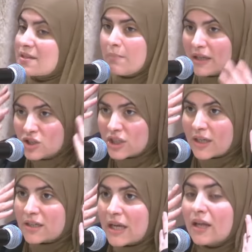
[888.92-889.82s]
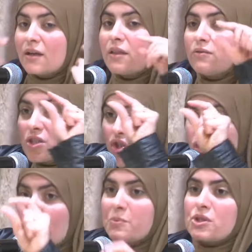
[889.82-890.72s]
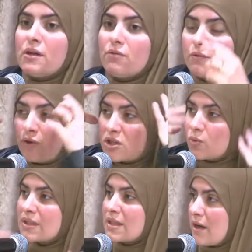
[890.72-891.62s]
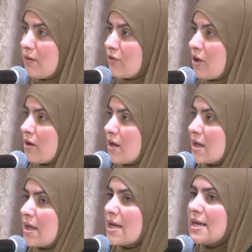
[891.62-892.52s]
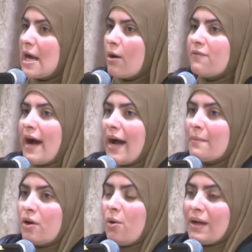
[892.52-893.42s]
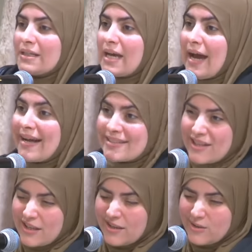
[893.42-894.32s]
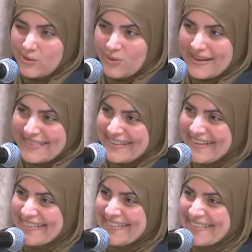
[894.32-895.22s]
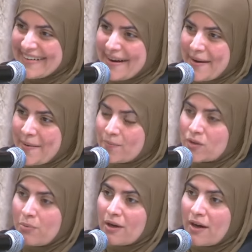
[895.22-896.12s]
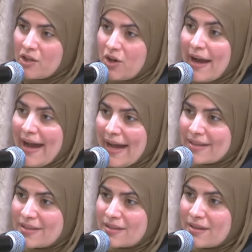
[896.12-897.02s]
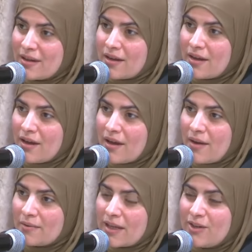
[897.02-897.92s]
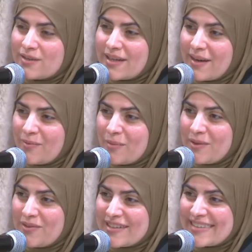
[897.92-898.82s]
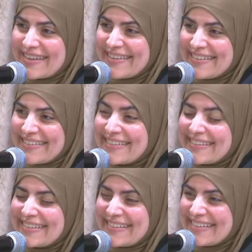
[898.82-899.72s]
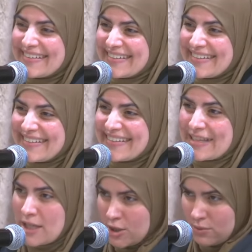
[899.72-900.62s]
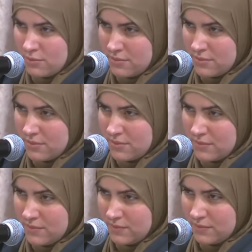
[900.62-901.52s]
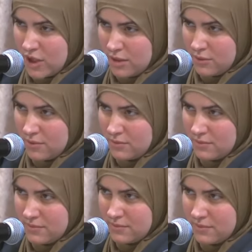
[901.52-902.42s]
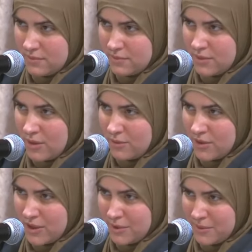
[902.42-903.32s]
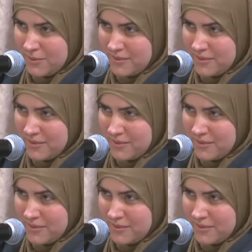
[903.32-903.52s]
mentioned in the description of the verse what to cover. Now, if I'm going to ask you right there to put on your hat, can you stand up for me for a second? You. You. No, you.